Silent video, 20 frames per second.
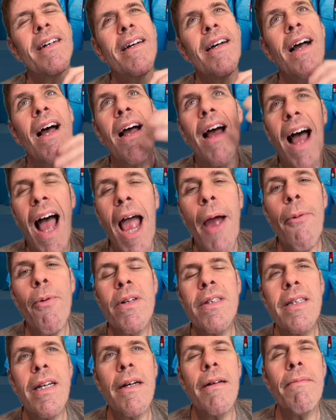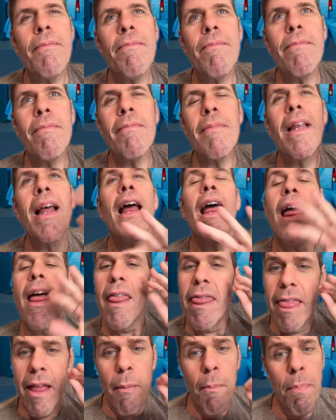the
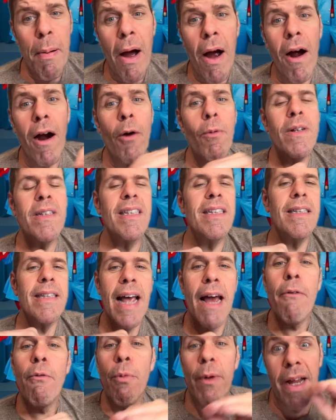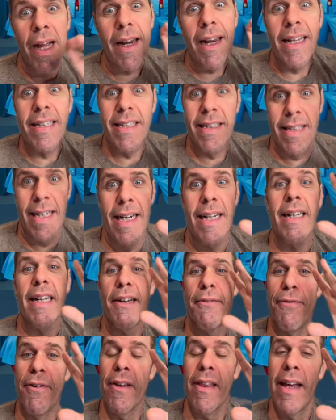bar was set realistically for
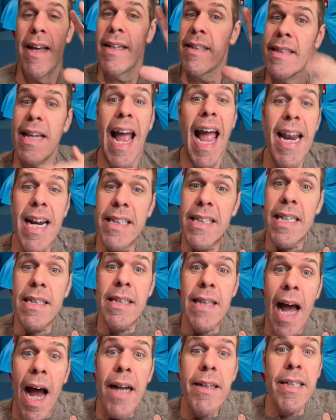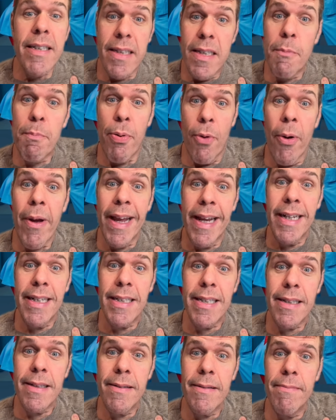this, and it does not disappoint.
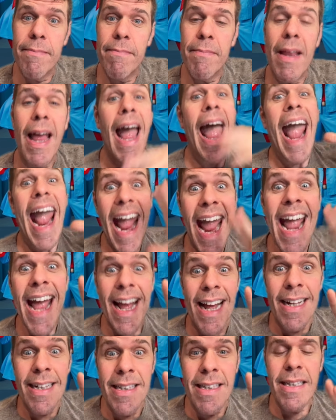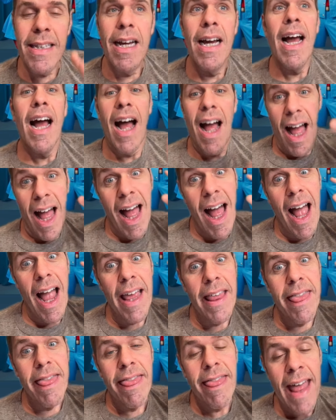And I
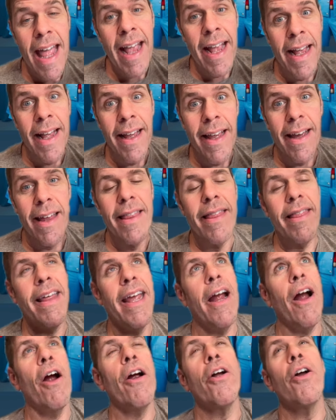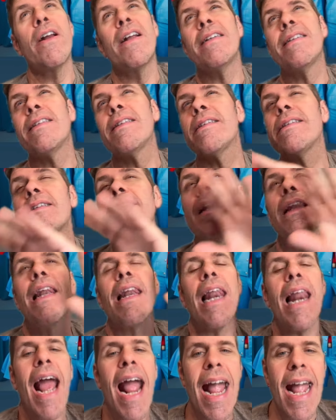think they are gonna
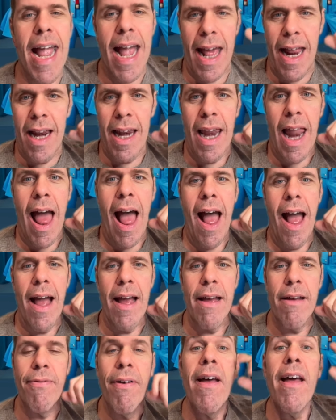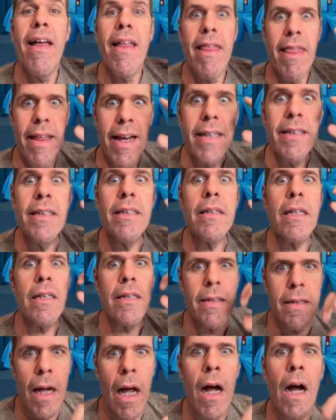slay it live. This is a
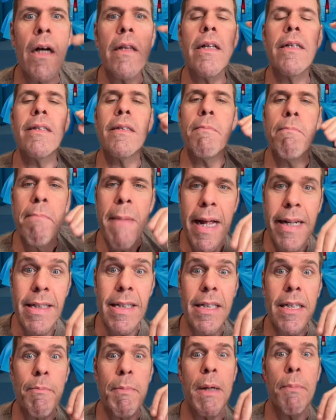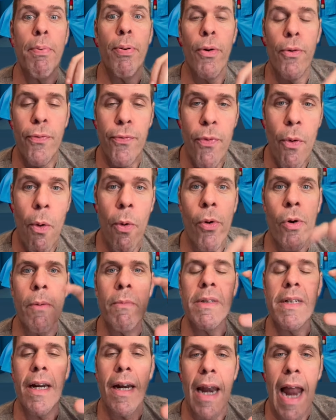song that's meant to be performed
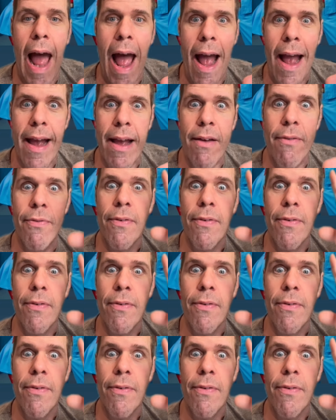live.